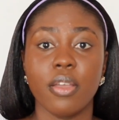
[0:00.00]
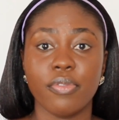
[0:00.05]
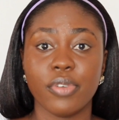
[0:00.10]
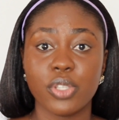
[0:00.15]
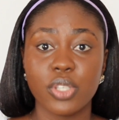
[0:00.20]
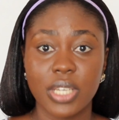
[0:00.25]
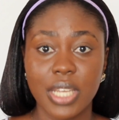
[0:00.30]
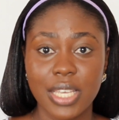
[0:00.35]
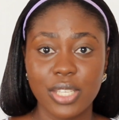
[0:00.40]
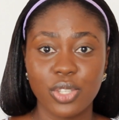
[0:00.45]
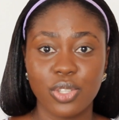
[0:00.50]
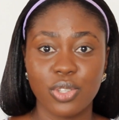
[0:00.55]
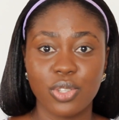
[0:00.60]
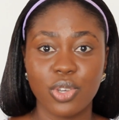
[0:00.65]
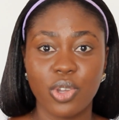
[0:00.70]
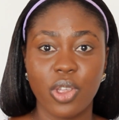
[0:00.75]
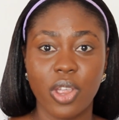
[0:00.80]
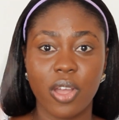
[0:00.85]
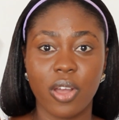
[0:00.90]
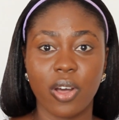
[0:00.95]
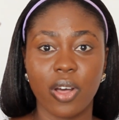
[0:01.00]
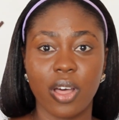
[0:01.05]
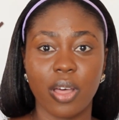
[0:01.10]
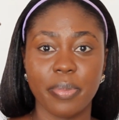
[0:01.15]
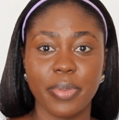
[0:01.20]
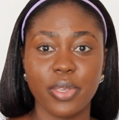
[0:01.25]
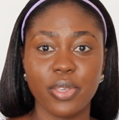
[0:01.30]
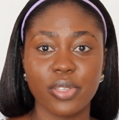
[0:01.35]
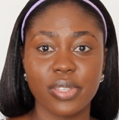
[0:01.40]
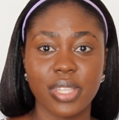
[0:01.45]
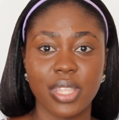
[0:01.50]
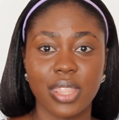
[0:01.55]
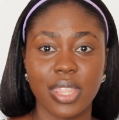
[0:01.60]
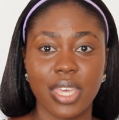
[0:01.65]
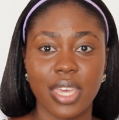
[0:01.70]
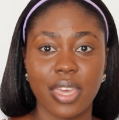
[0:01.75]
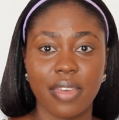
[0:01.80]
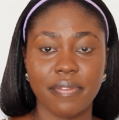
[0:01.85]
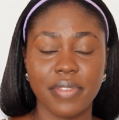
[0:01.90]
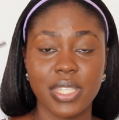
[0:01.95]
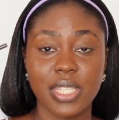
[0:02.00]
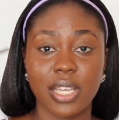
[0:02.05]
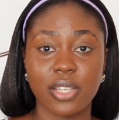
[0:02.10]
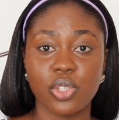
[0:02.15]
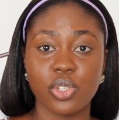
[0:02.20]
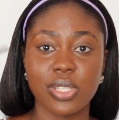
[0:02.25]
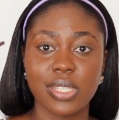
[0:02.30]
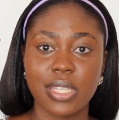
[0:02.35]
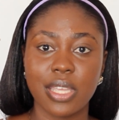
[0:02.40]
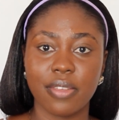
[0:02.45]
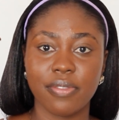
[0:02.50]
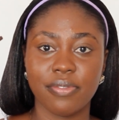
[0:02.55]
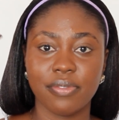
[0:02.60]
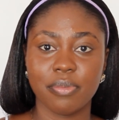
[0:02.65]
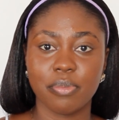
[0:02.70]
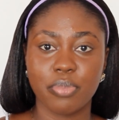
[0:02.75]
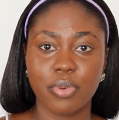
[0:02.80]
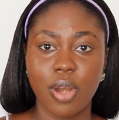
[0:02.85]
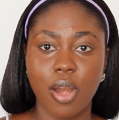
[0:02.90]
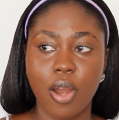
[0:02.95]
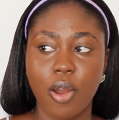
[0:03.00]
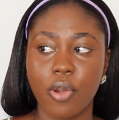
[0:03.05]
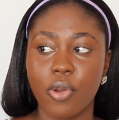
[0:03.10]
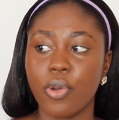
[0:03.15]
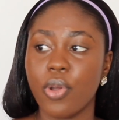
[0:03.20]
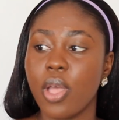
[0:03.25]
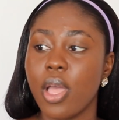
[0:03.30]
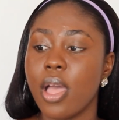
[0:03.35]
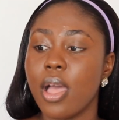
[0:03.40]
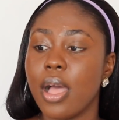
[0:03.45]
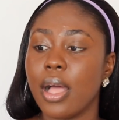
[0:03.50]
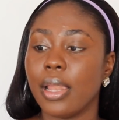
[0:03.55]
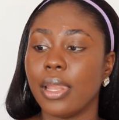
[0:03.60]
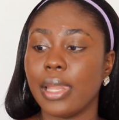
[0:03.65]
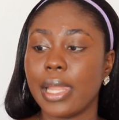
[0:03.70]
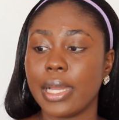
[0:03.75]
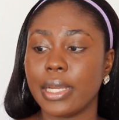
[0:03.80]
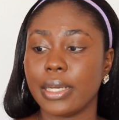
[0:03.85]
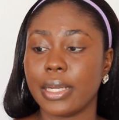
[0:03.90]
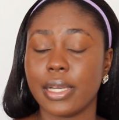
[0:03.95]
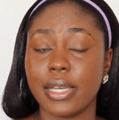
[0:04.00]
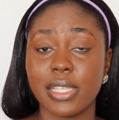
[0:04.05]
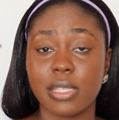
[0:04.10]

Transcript: For today's tutorial, I'll be using the Evita Joseph brow liner.